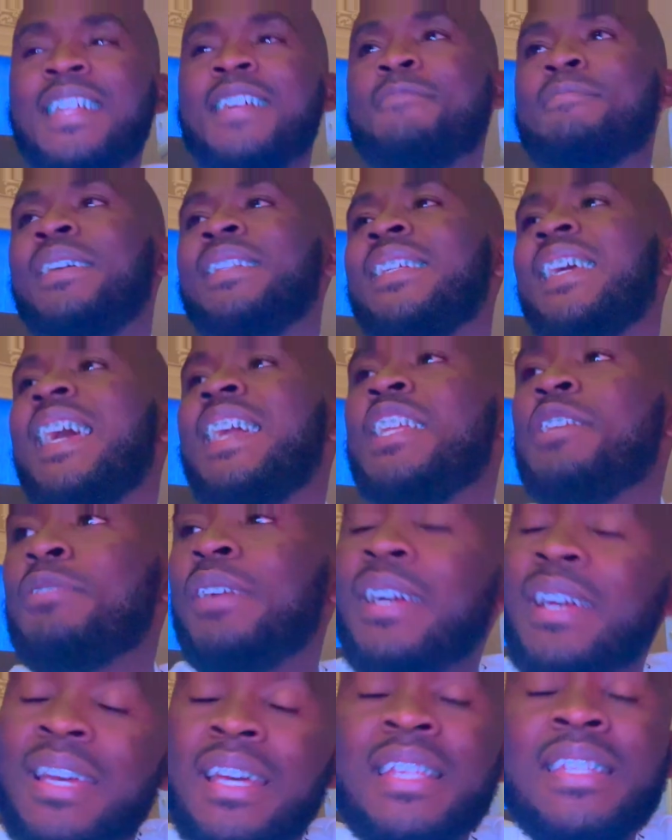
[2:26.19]
But
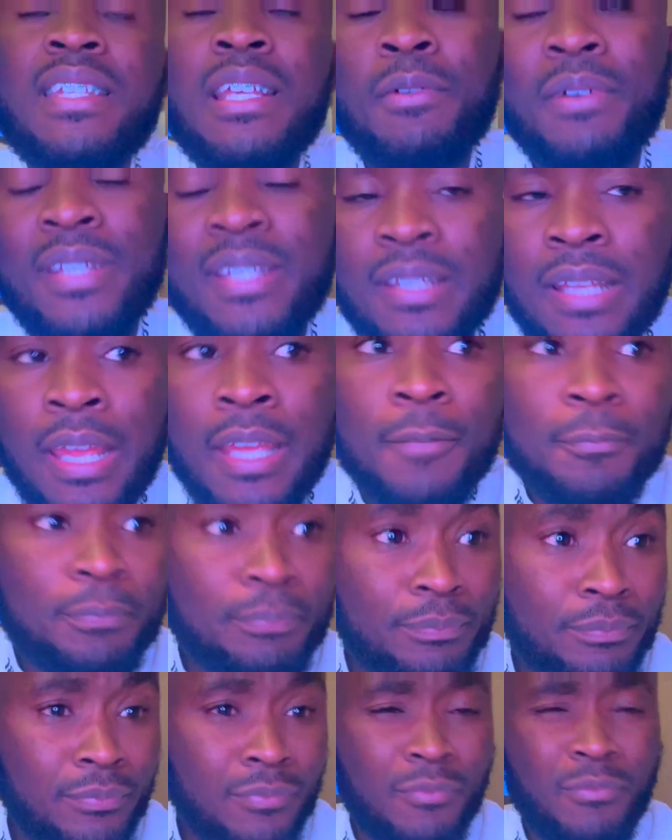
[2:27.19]
anyway, as I was saying,
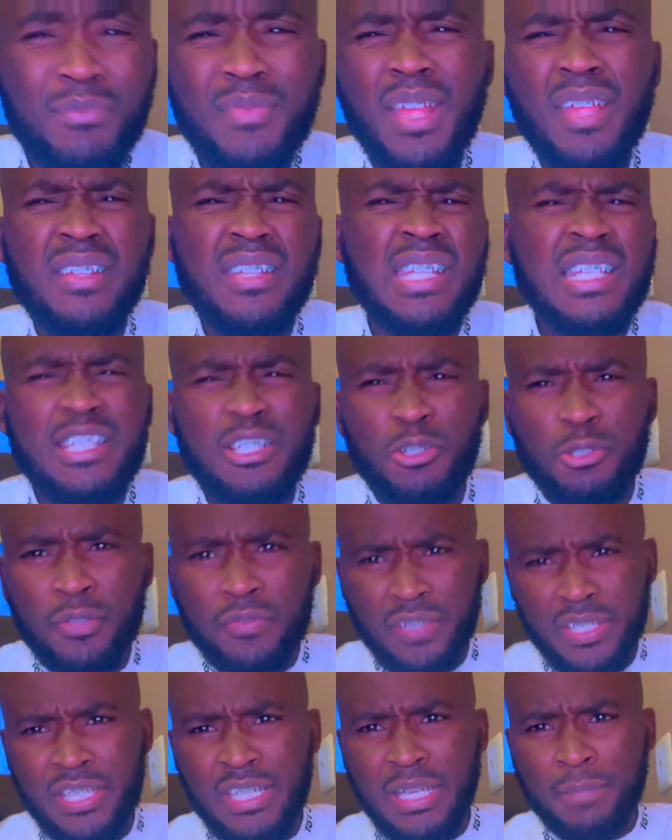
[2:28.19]
there's a lot of
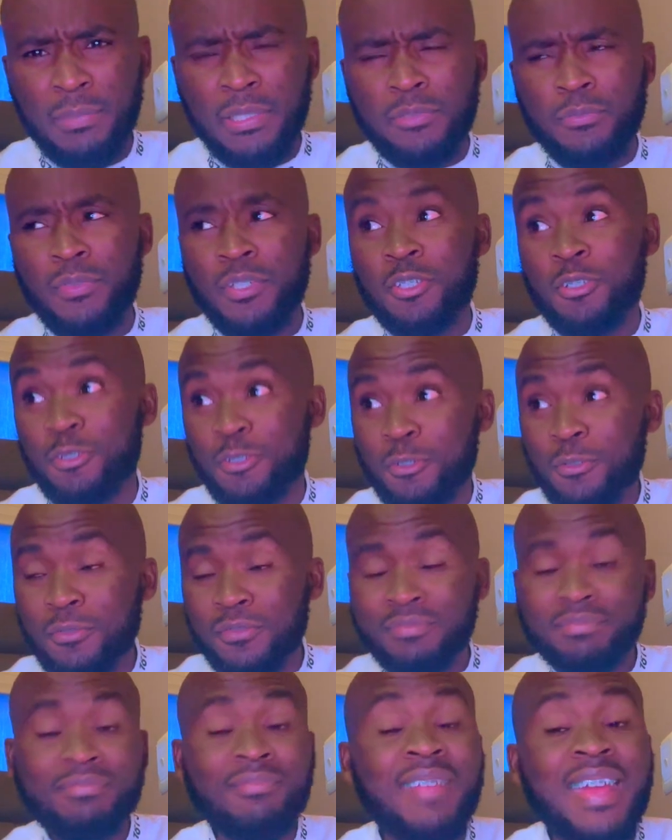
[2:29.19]
catching up I need to
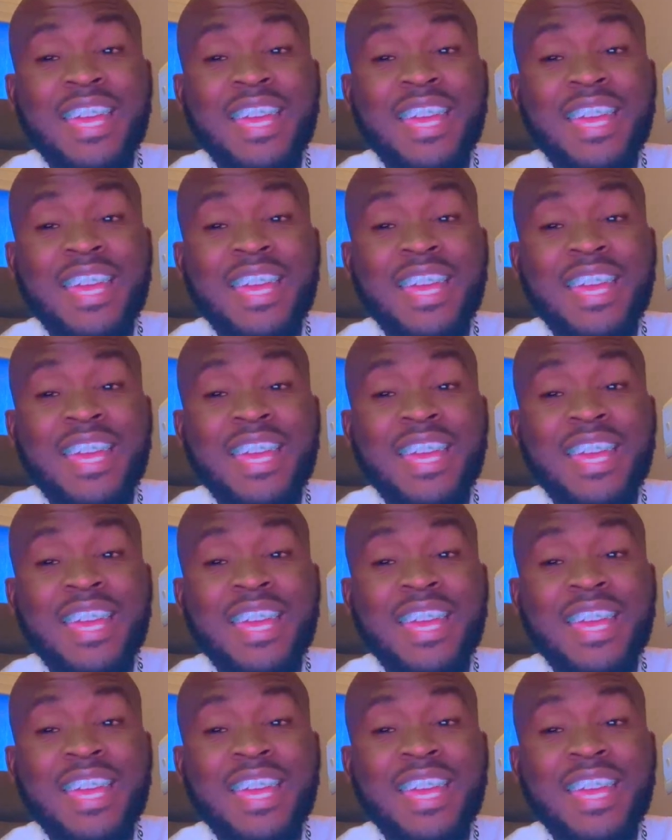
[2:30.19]
do.